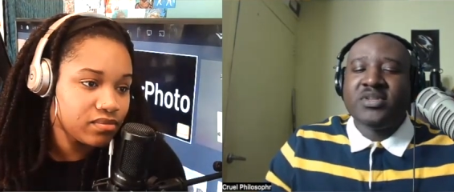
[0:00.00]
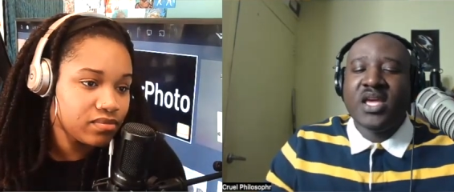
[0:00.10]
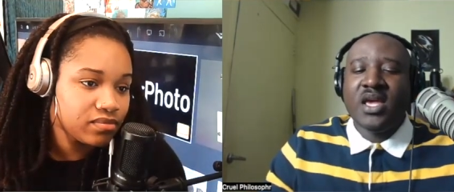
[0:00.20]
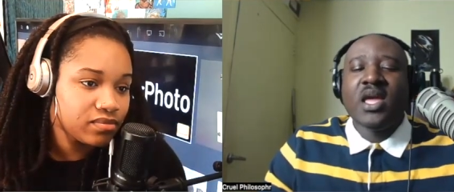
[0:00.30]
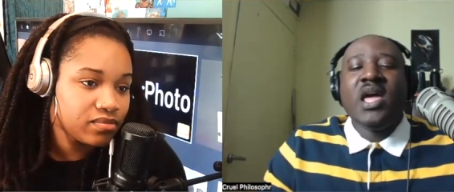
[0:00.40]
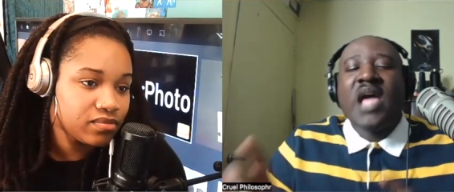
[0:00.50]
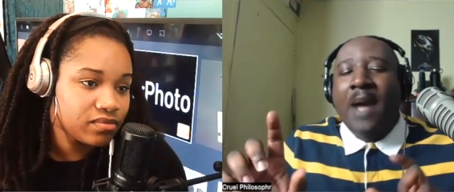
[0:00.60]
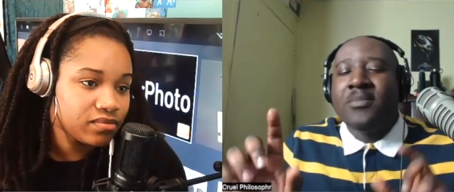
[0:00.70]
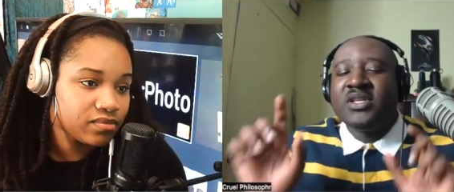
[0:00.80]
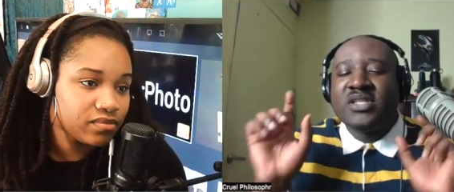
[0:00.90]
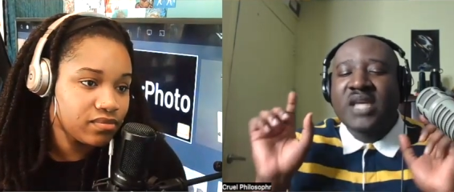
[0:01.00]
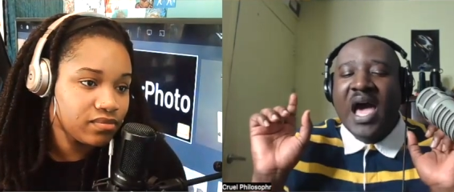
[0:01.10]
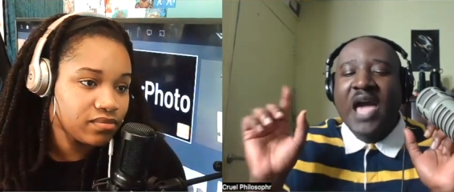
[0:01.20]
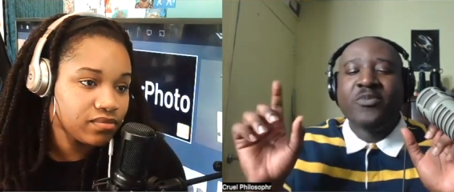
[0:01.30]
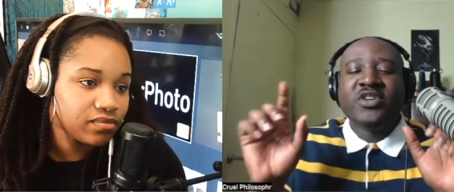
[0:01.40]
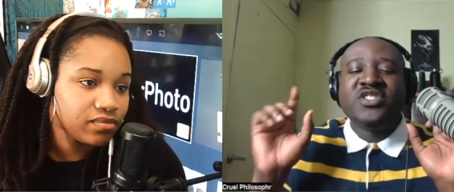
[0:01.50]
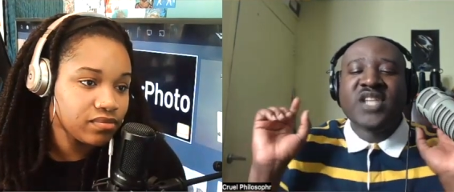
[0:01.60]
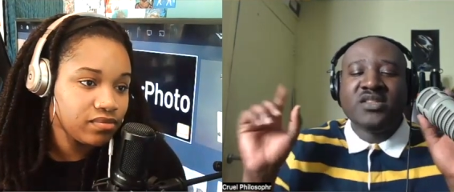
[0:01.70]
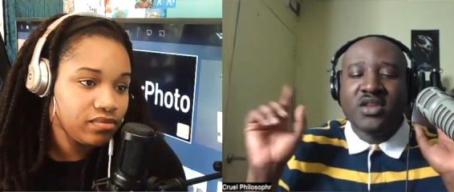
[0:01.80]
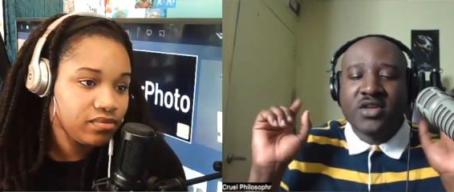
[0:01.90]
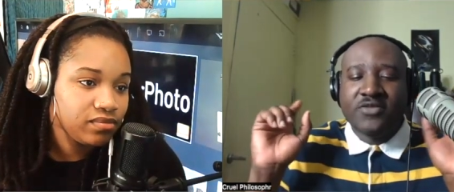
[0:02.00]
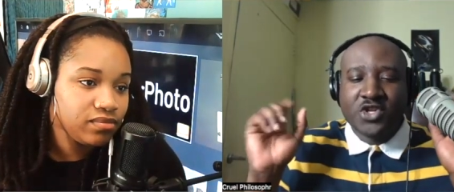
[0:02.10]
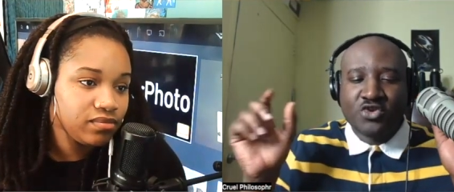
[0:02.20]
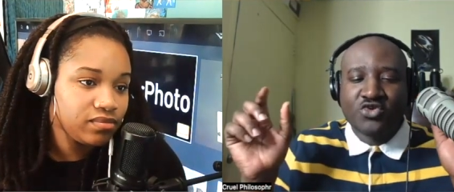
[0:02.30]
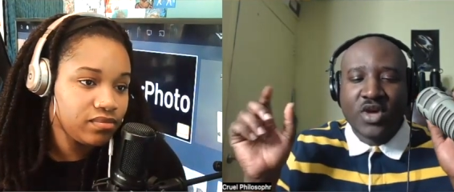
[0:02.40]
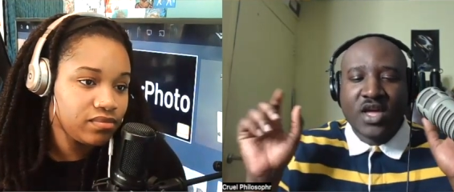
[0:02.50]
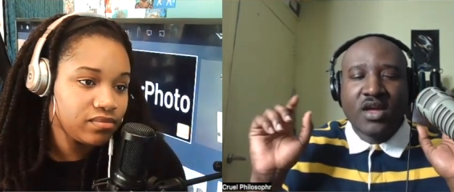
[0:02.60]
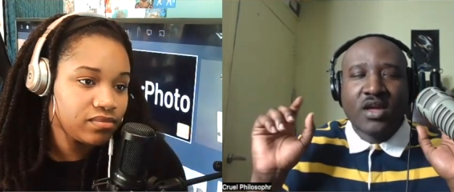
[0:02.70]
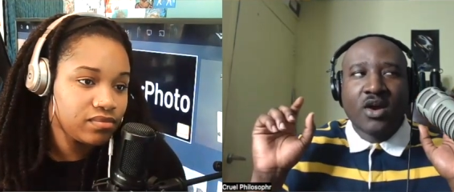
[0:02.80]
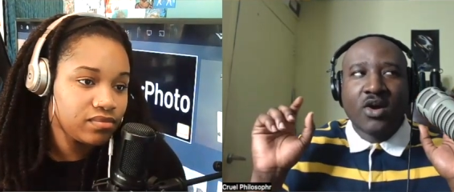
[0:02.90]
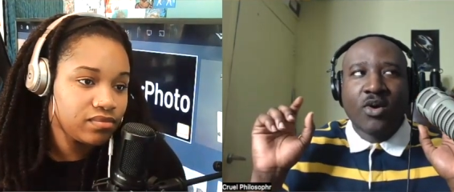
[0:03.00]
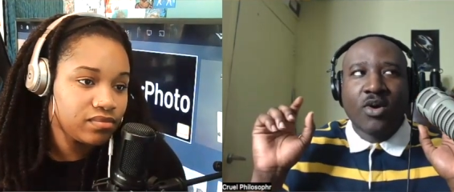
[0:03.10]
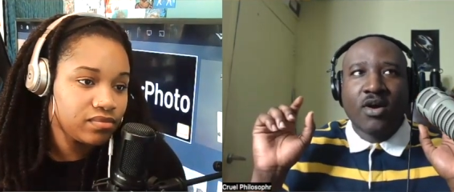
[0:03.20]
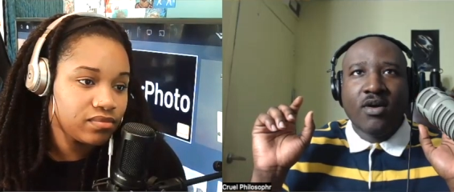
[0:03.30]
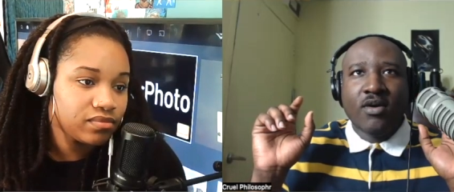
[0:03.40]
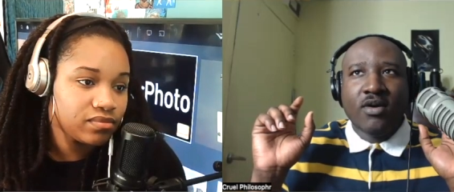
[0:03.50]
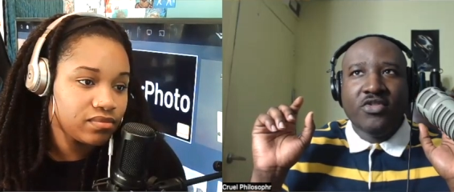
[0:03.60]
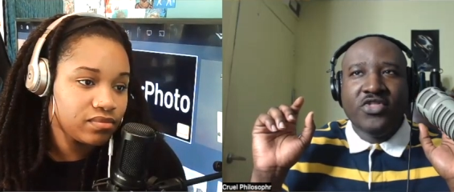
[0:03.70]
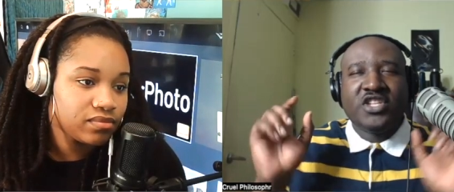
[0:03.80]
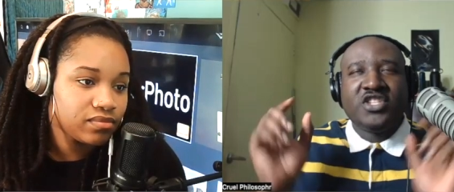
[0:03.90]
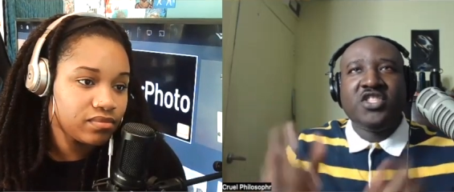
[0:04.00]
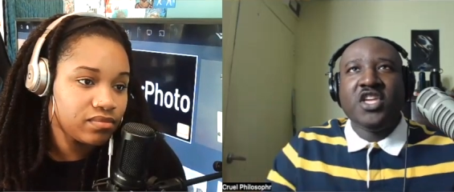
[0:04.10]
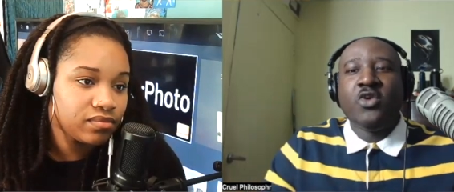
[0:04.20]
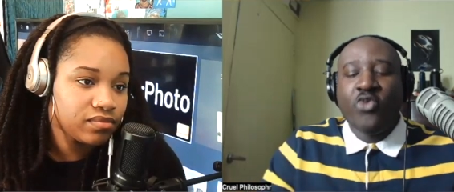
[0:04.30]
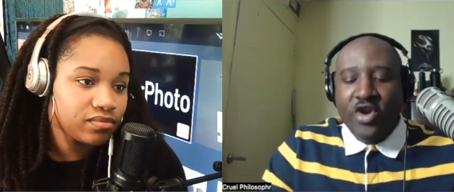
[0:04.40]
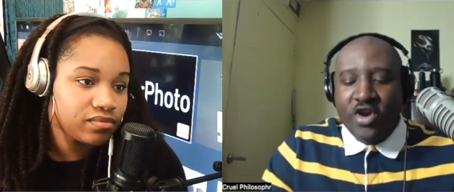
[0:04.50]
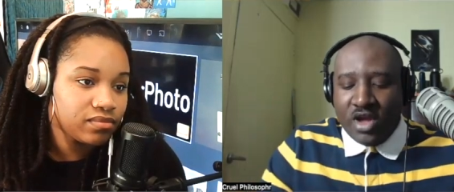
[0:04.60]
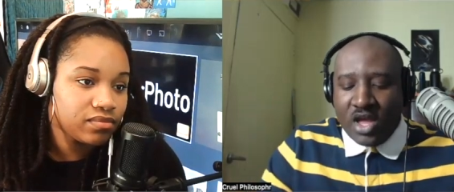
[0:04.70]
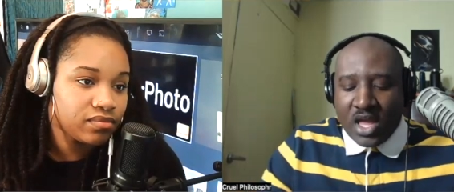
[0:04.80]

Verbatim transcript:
Speaker 1: saying. I'm just hypersensitive to this thing where